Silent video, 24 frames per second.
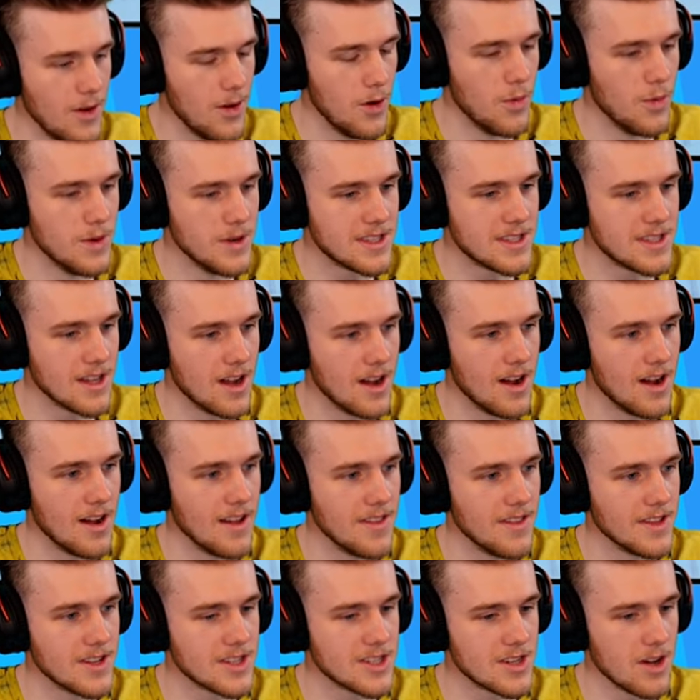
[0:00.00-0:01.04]
Who was the
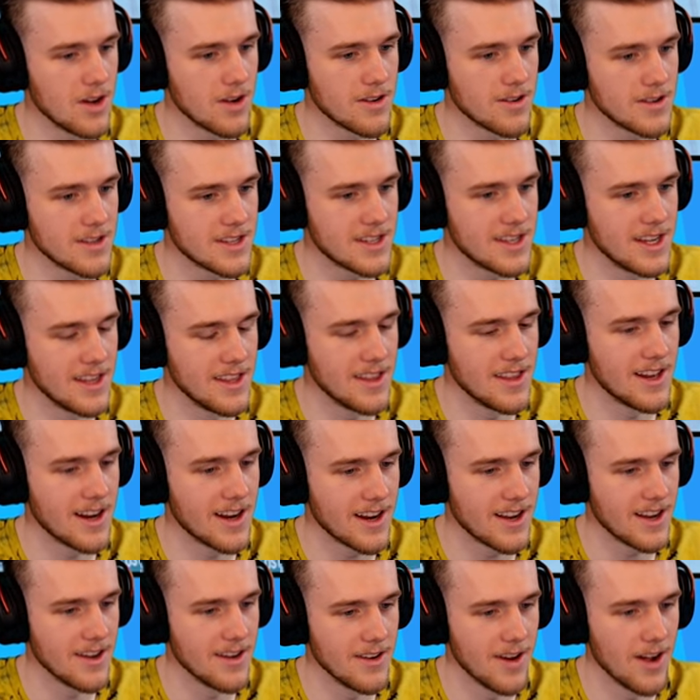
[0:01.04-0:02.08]
the soccer okay. skin that I
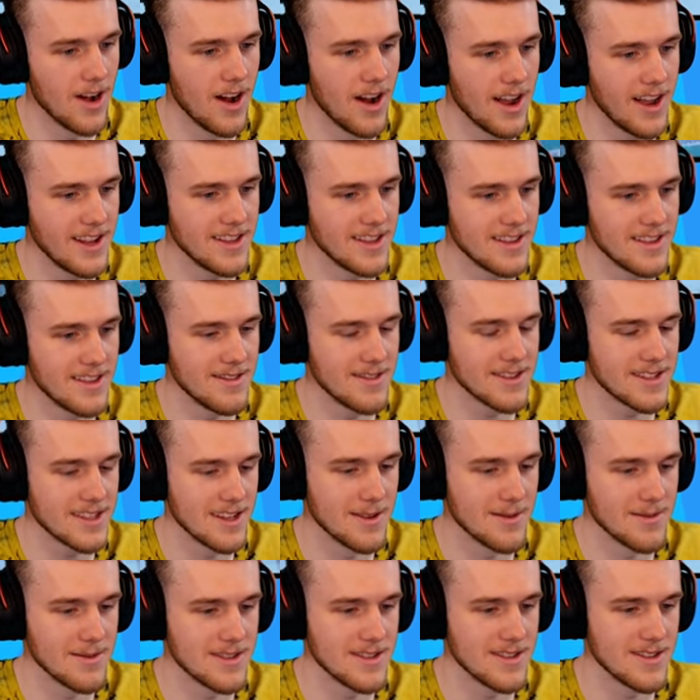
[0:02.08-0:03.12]
killed? Oh, hey, what's
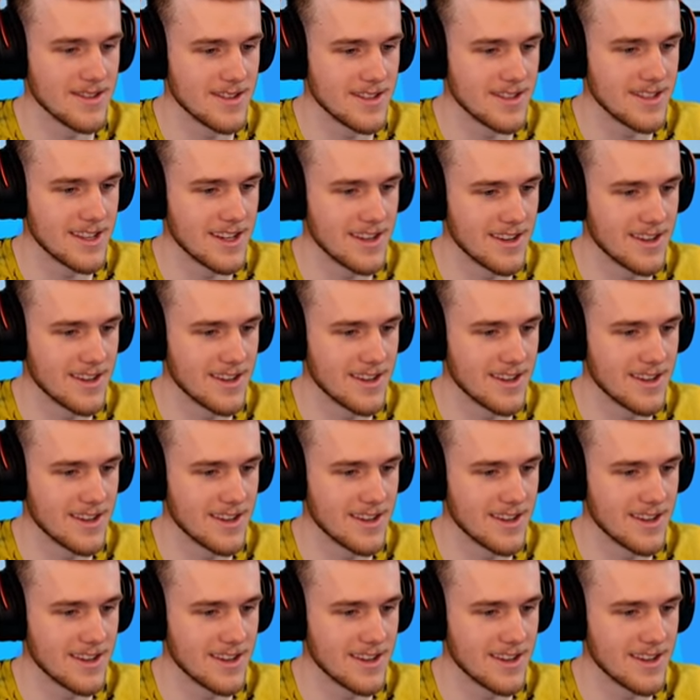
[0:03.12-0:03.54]
up? Um,